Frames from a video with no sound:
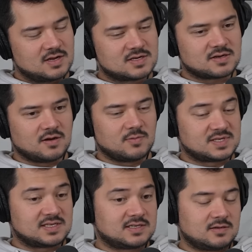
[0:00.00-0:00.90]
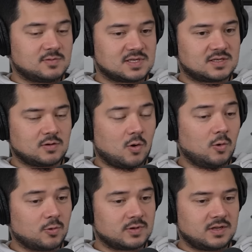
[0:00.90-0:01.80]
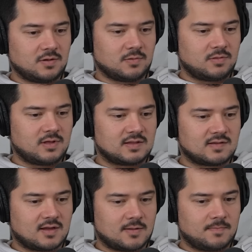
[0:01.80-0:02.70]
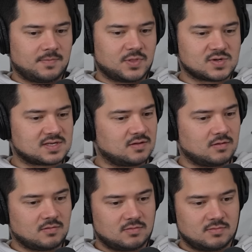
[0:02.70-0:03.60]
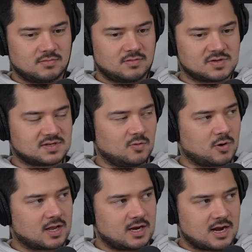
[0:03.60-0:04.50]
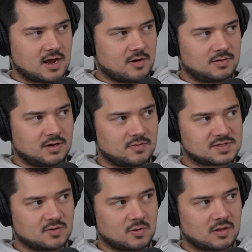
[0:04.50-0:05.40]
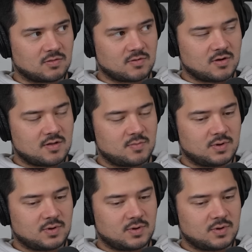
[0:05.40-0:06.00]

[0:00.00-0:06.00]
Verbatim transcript: So it was this it was this whole ordeal that um, they're still they're still working it out. You know, they're still working through it.